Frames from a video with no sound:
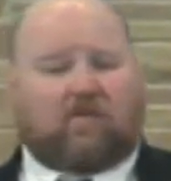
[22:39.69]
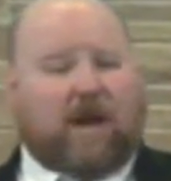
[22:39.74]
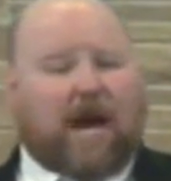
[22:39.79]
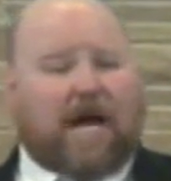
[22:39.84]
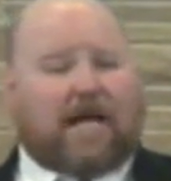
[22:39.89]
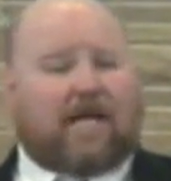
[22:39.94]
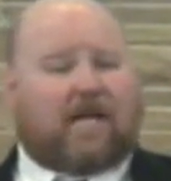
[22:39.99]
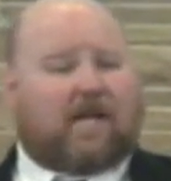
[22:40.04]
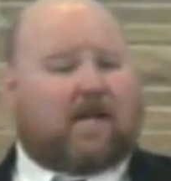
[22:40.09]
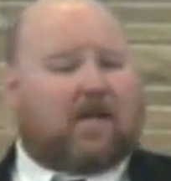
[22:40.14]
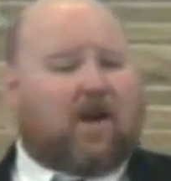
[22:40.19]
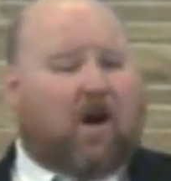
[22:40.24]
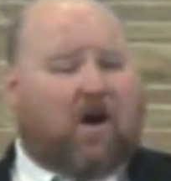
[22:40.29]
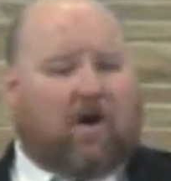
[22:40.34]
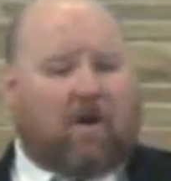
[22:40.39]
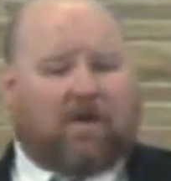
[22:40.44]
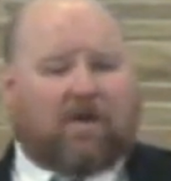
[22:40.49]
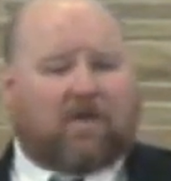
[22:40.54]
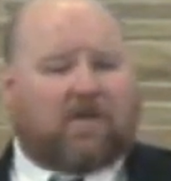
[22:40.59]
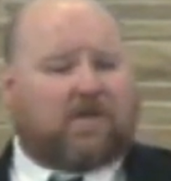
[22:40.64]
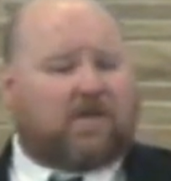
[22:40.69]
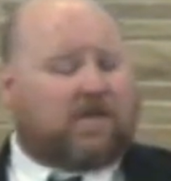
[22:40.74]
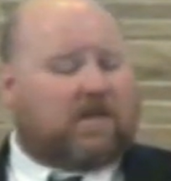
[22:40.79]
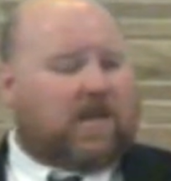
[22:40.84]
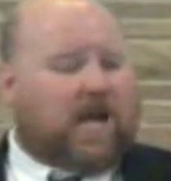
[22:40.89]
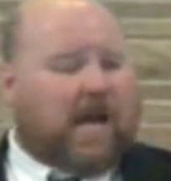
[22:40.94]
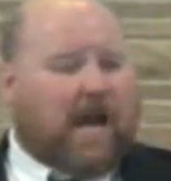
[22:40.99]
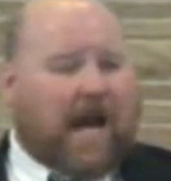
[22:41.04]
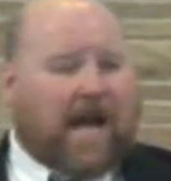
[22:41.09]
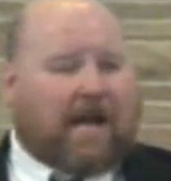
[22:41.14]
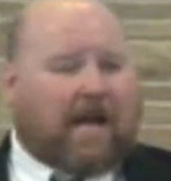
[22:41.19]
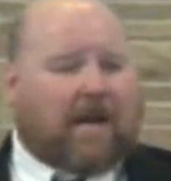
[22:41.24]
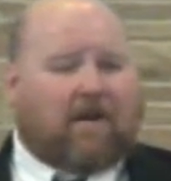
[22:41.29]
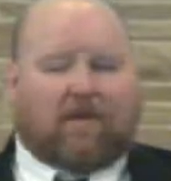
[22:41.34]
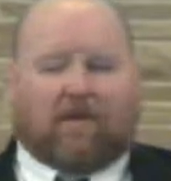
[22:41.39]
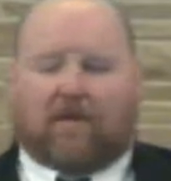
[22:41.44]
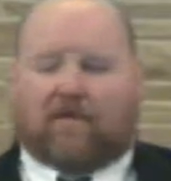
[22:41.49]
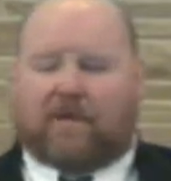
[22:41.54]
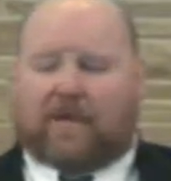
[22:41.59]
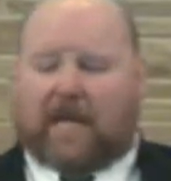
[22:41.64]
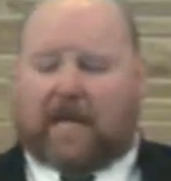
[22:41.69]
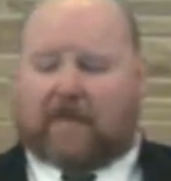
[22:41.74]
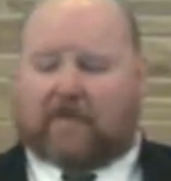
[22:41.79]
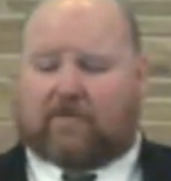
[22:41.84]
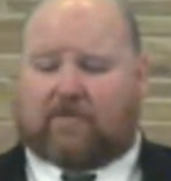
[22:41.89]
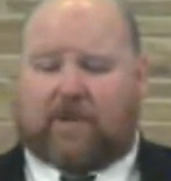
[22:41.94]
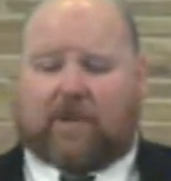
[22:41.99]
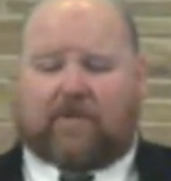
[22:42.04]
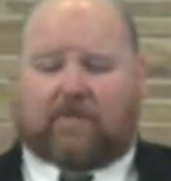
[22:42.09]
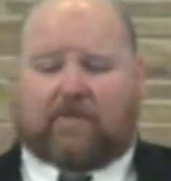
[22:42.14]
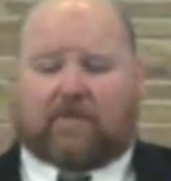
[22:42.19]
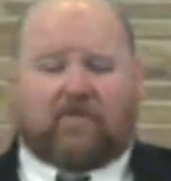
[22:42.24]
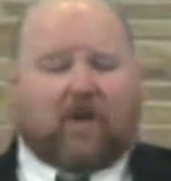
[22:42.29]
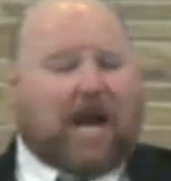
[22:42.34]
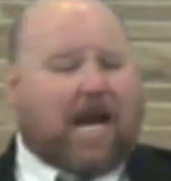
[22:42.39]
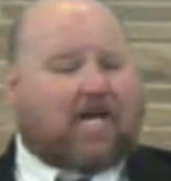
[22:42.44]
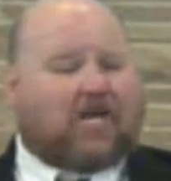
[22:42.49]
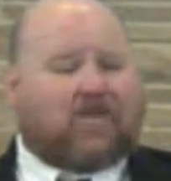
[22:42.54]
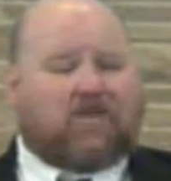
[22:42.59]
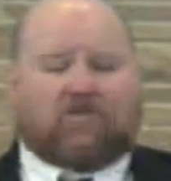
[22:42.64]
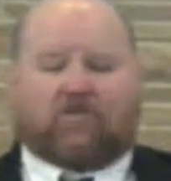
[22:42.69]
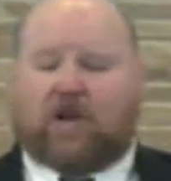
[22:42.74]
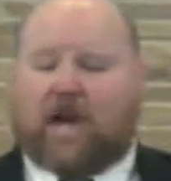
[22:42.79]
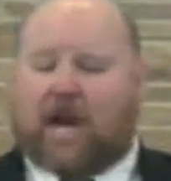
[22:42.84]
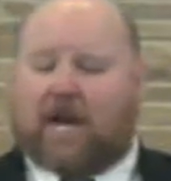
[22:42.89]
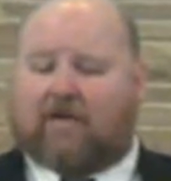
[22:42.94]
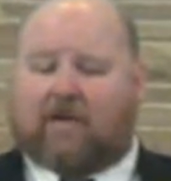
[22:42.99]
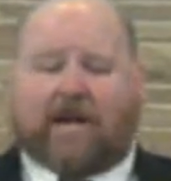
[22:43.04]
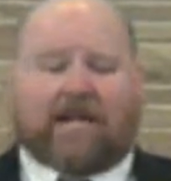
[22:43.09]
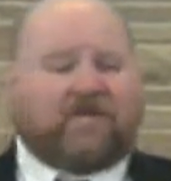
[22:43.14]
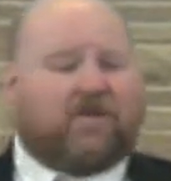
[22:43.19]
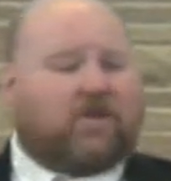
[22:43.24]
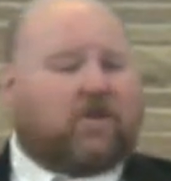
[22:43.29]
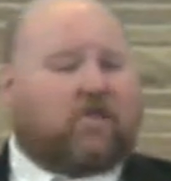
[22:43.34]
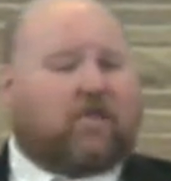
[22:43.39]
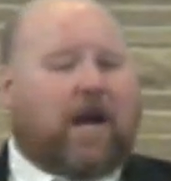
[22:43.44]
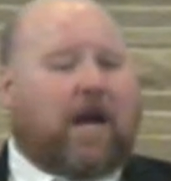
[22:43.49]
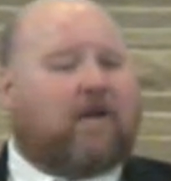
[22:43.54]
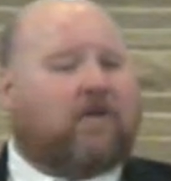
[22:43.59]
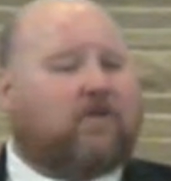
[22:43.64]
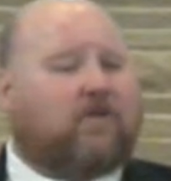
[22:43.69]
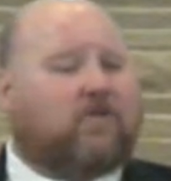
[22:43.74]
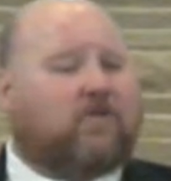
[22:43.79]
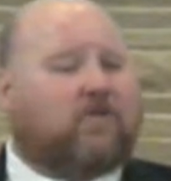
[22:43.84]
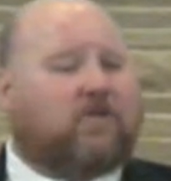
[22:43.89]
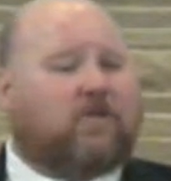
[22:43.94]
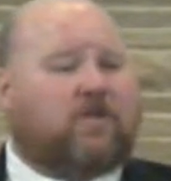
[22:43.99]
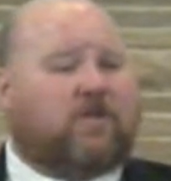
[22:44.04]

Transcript: riding cars or I, I don't know if he liked three drag, drag racing or round,